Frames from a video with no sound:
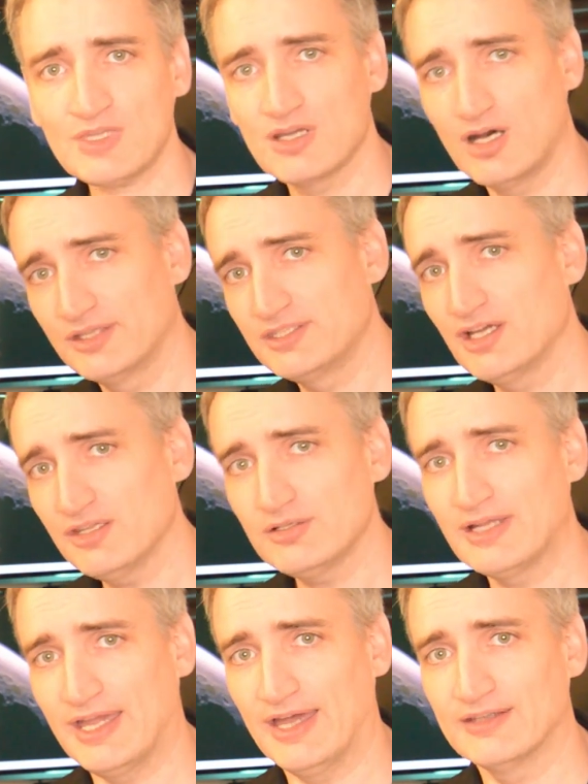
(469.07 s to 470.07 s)
On the other
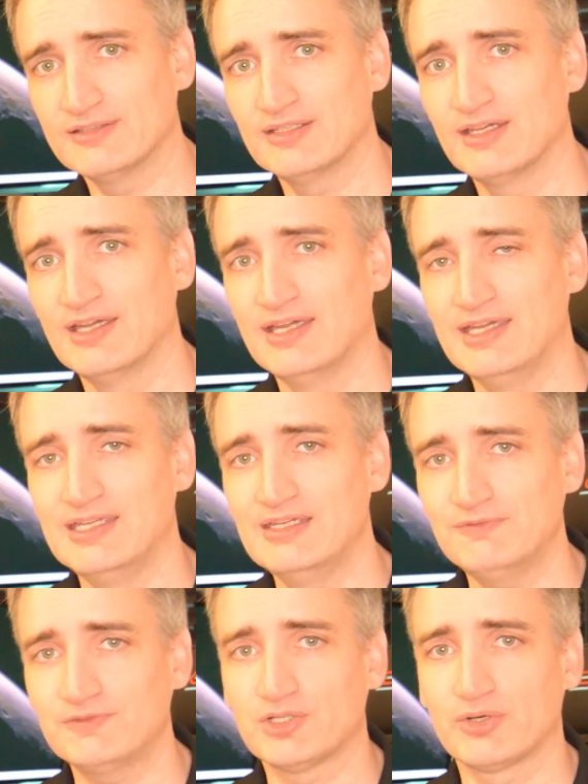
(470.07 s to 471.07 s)
hand,
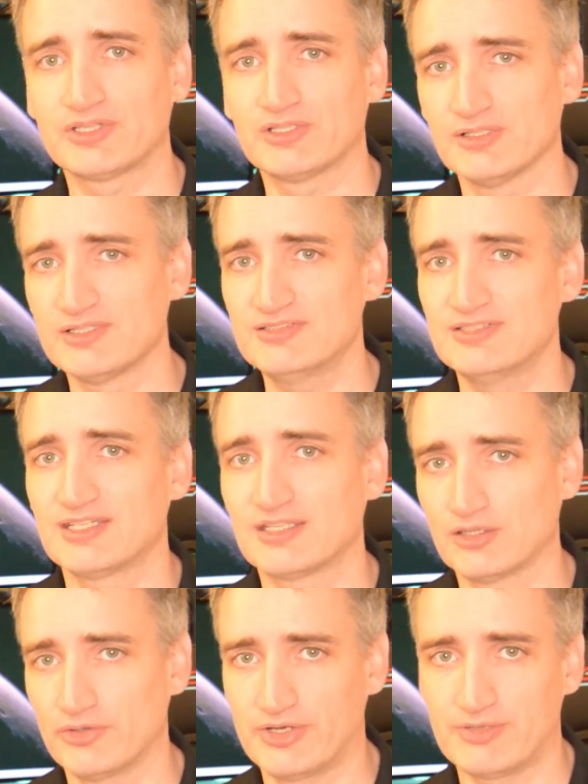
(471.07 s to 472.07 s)
if during the listening and
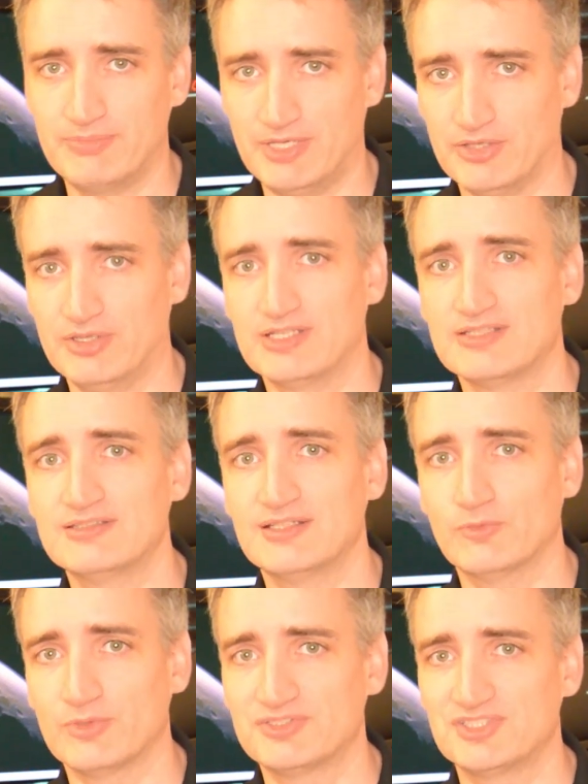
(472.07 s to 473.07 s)
learning periods
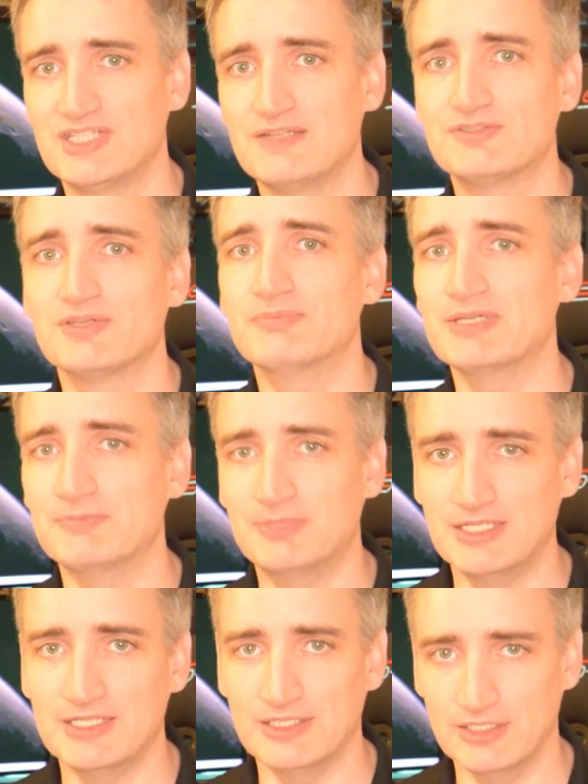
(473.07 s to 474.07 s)
it receives a
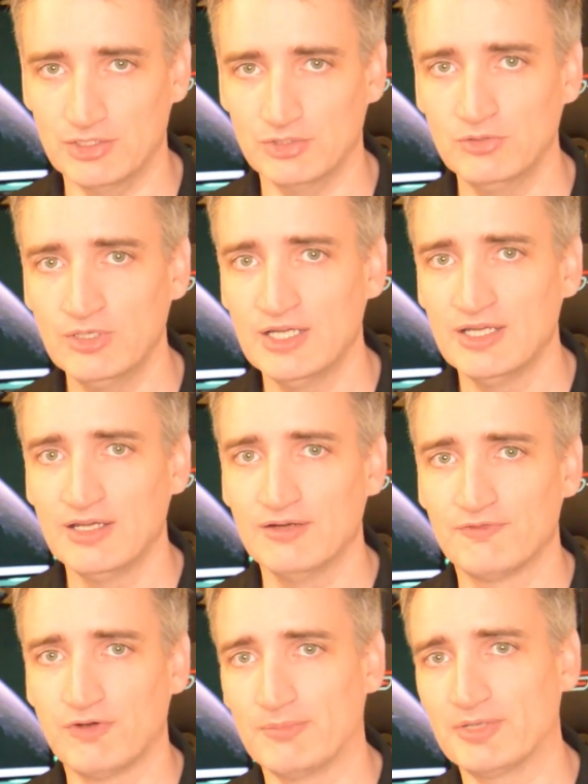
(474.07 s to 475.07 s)
BPDU
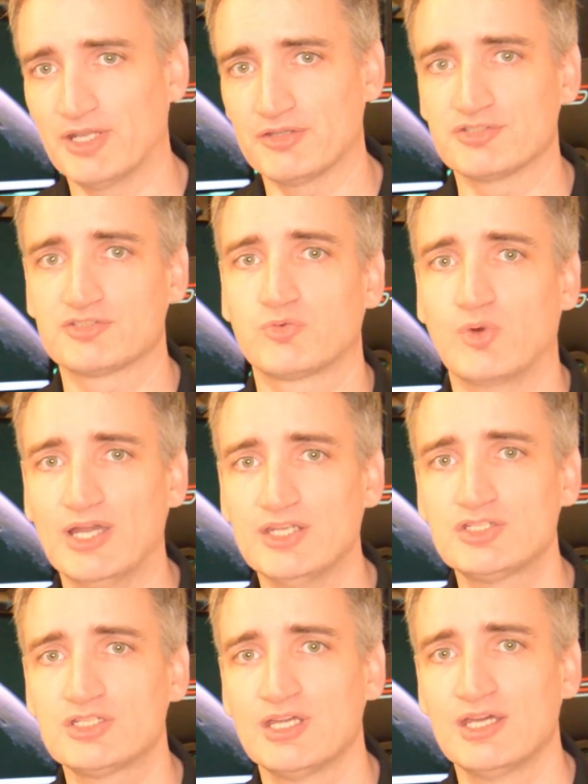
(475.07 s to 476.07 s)
from another switch,